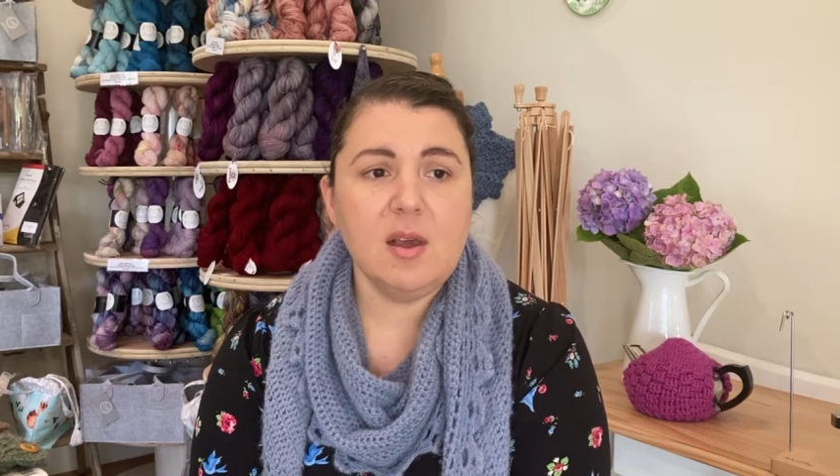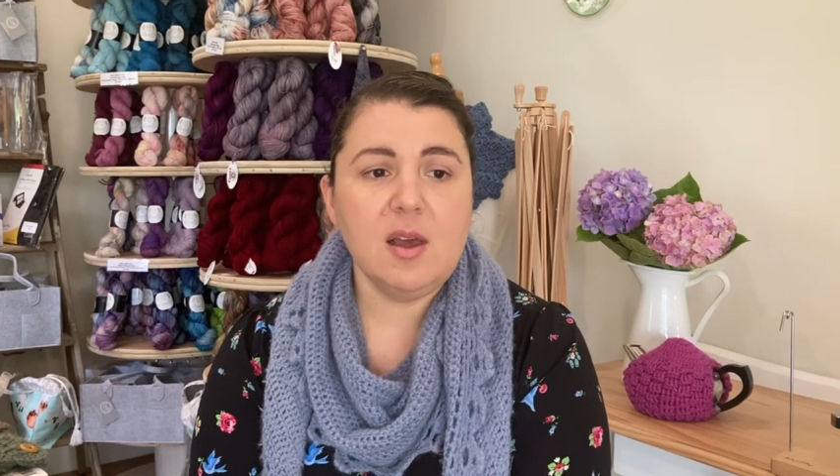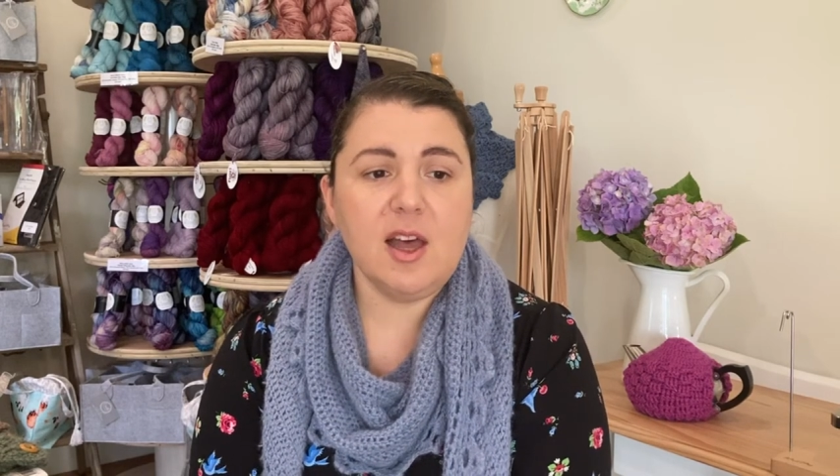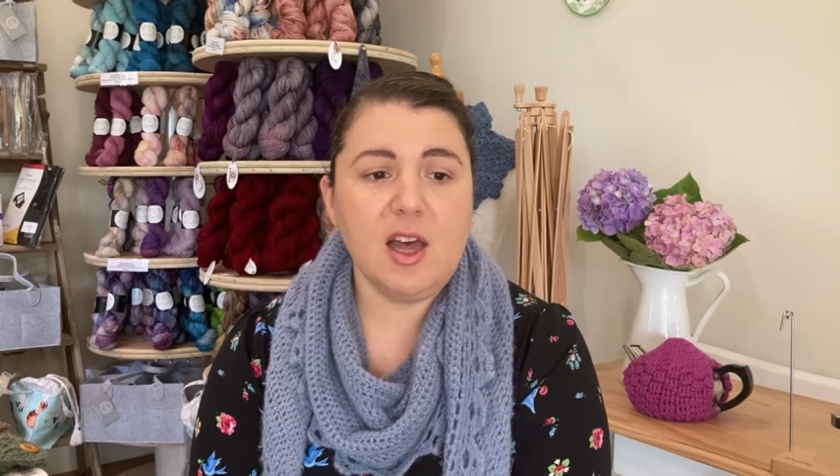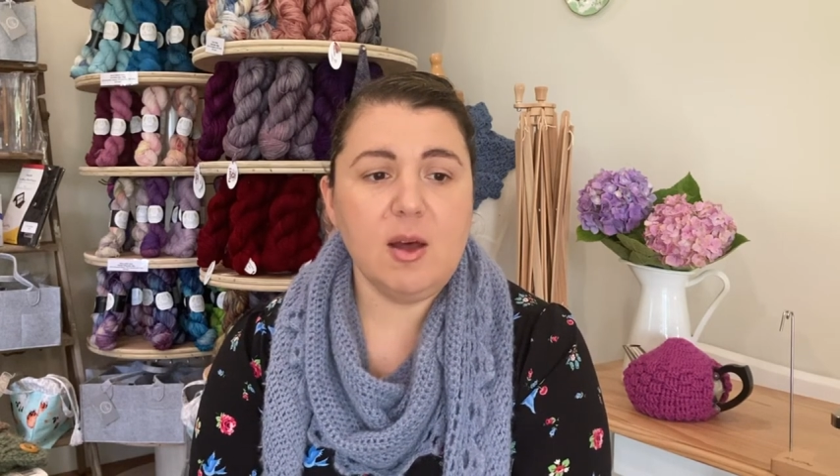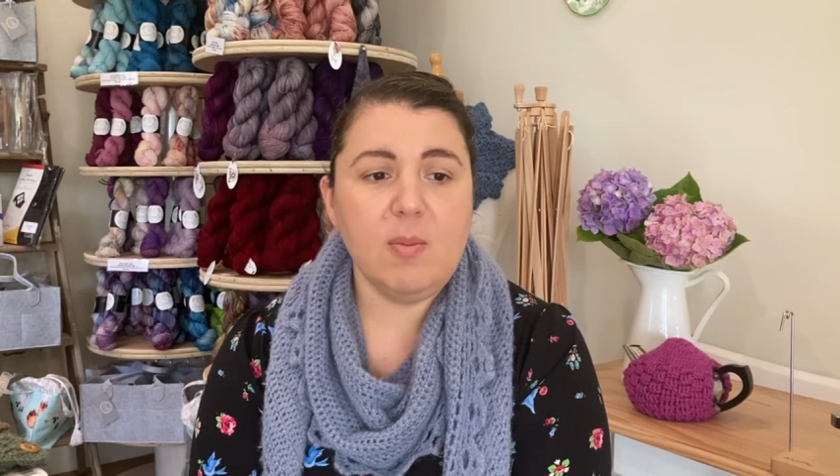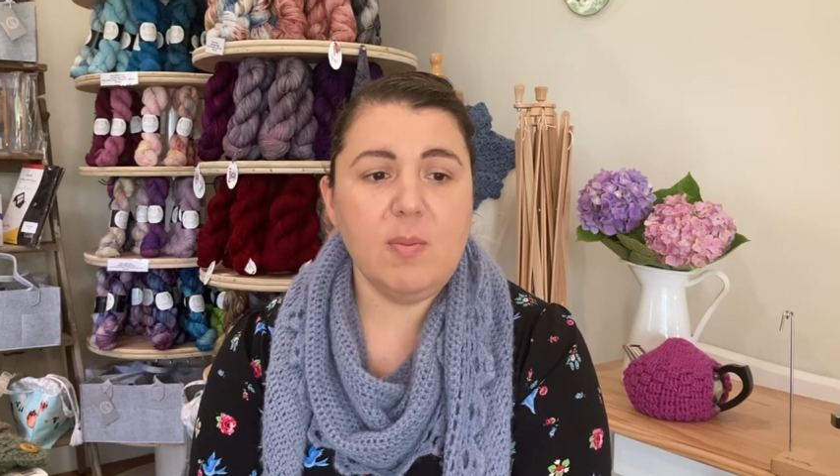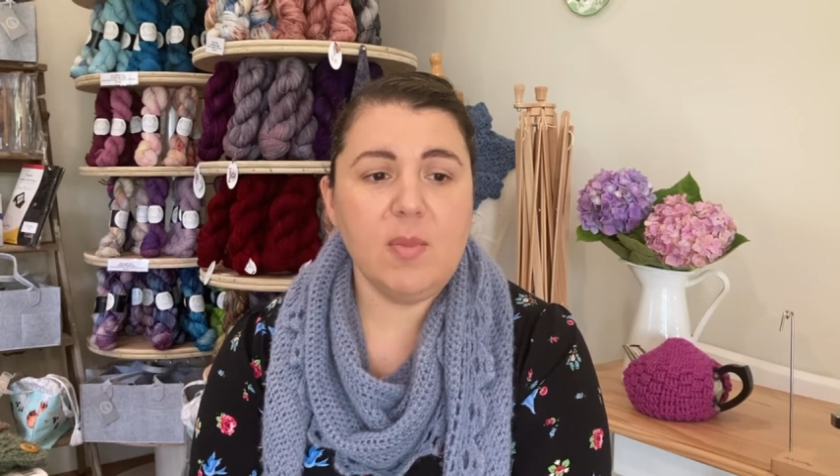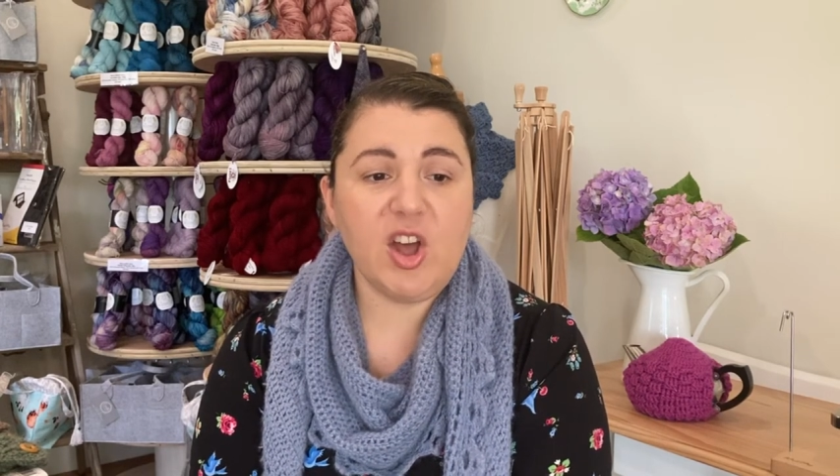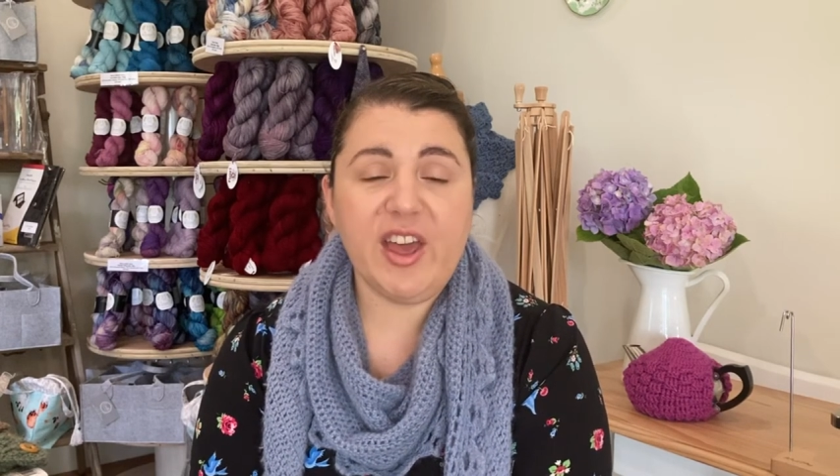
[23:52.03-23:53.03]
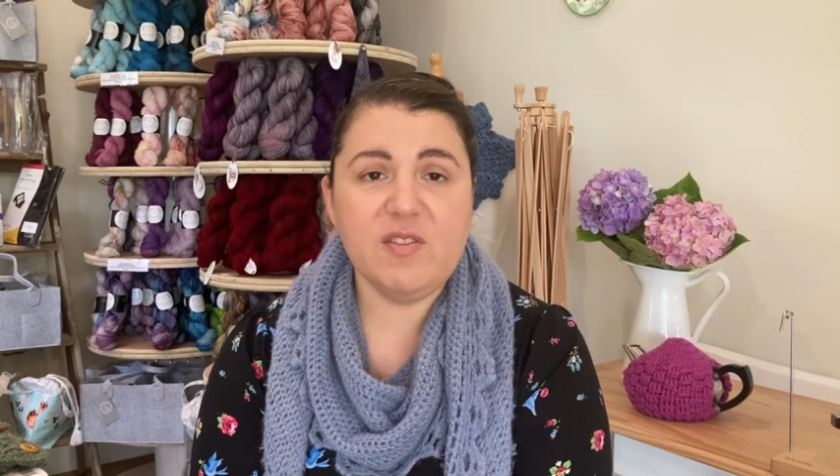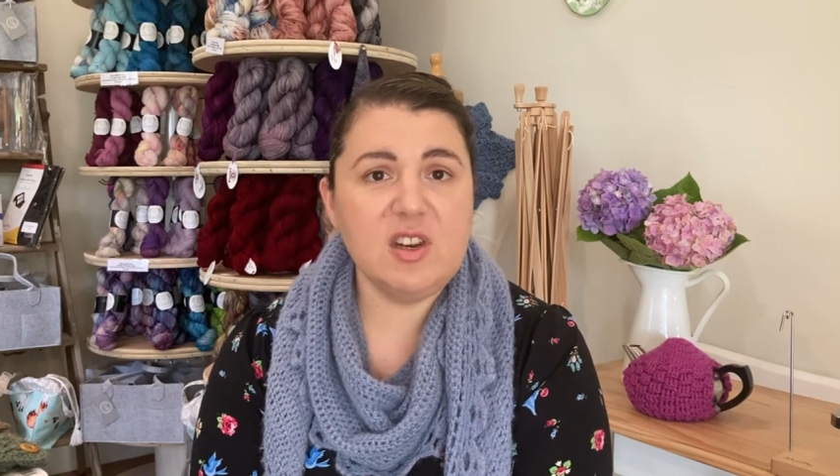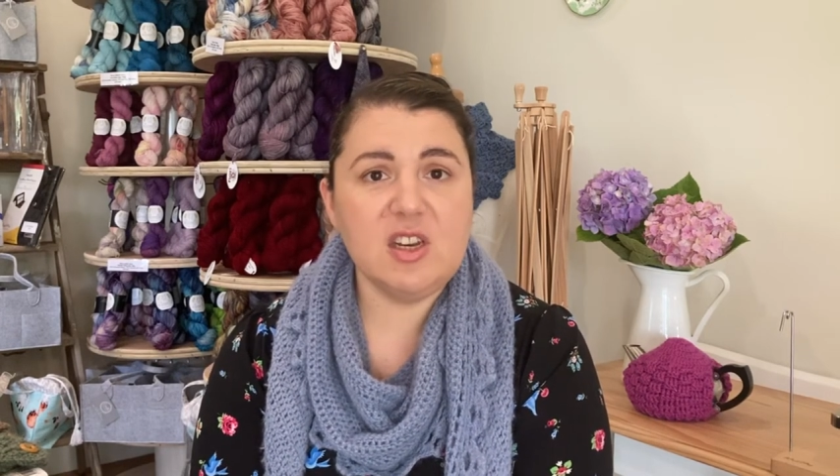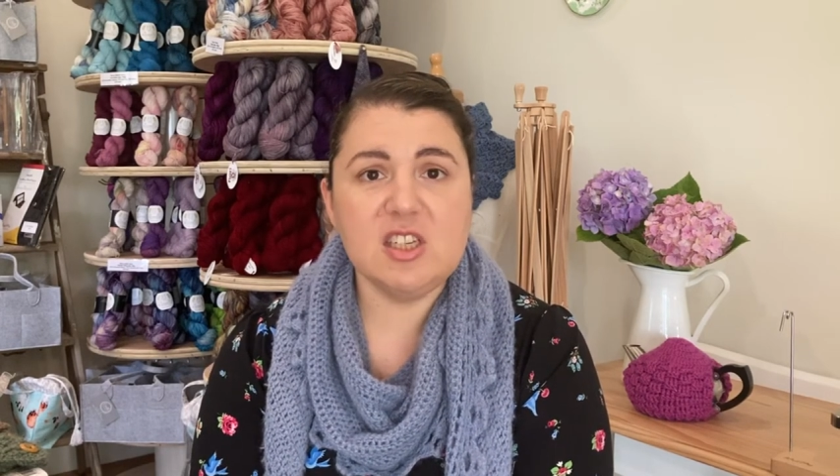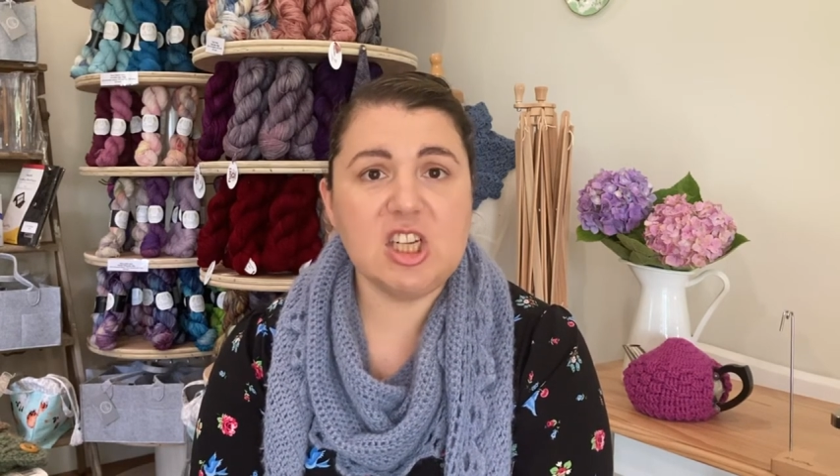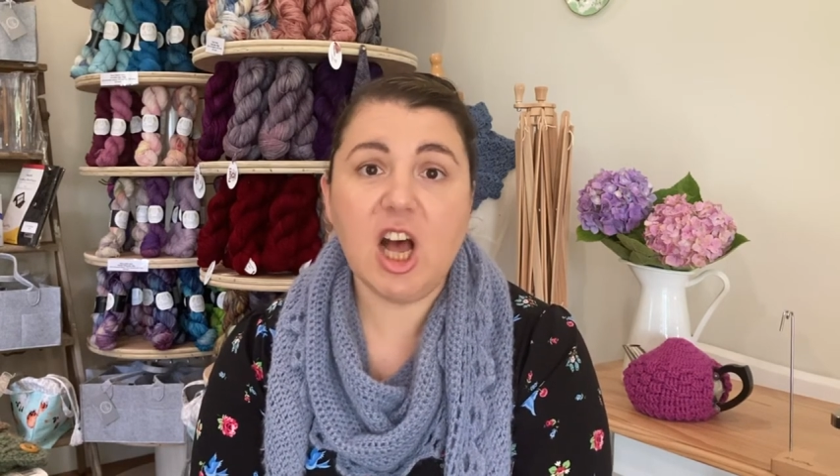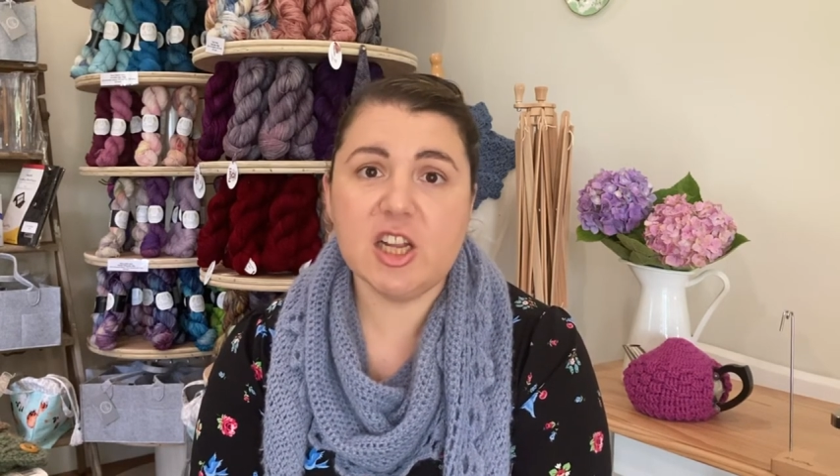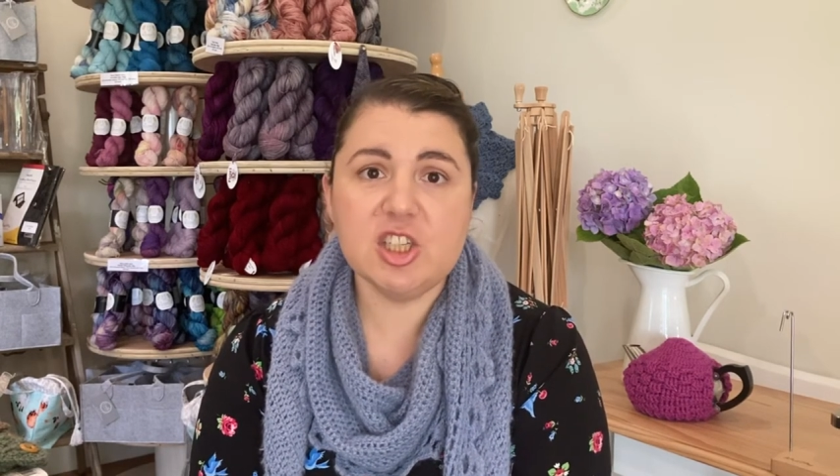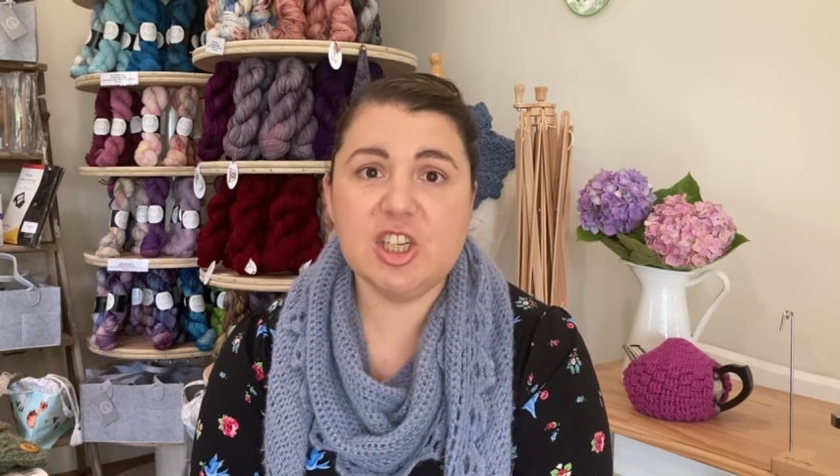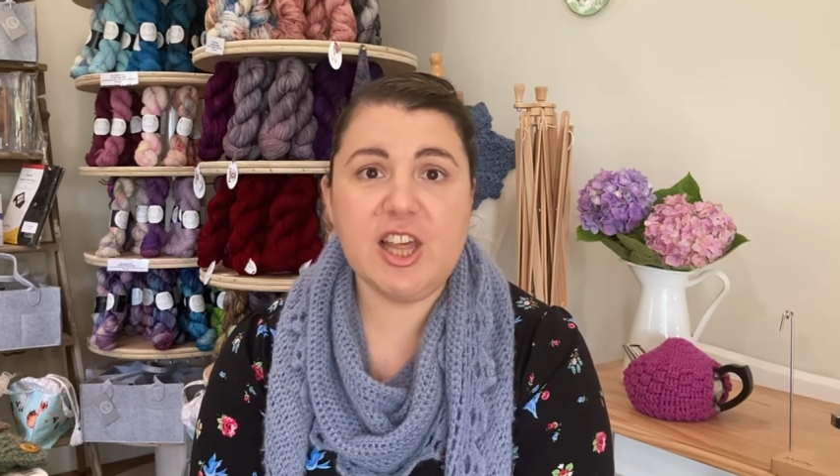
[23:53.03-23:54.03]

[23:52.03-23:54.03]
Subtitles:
I haven't touched